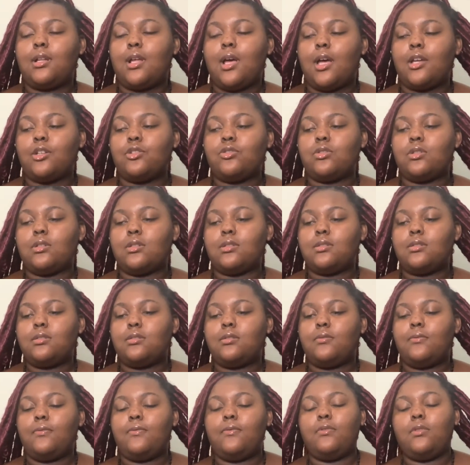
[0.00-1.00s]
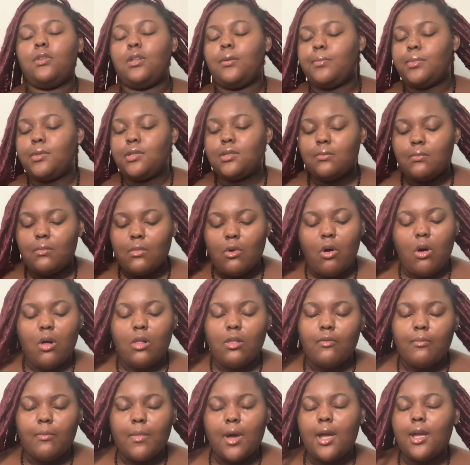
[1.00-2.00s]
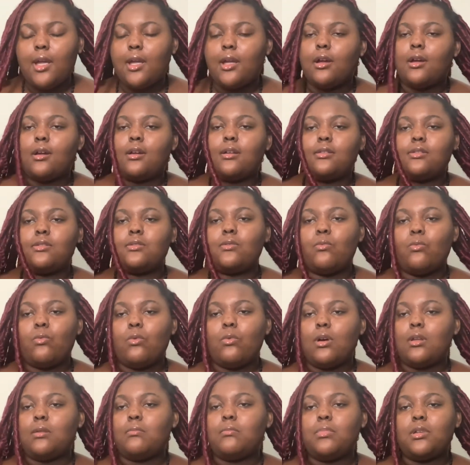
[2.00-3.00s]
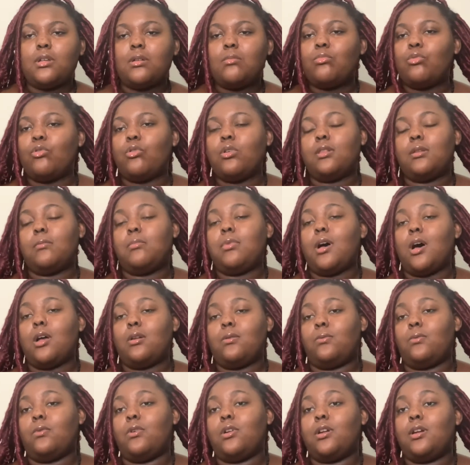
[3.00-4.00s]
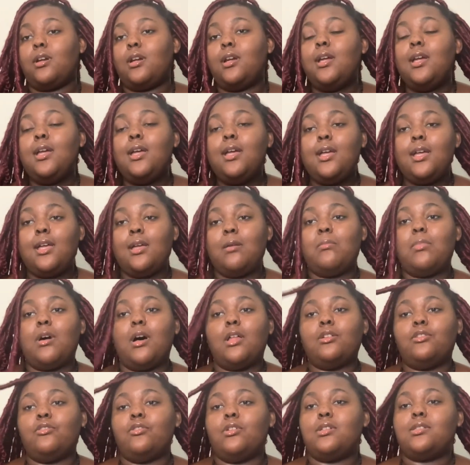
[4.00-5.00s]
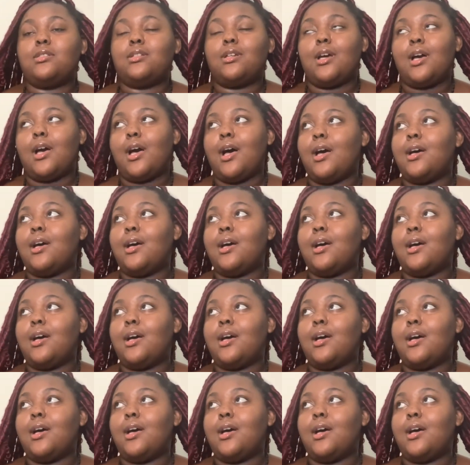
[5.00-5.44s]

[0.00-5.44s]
I just flipped all of my hair into one big boiling pot of water, and by the grace of God, I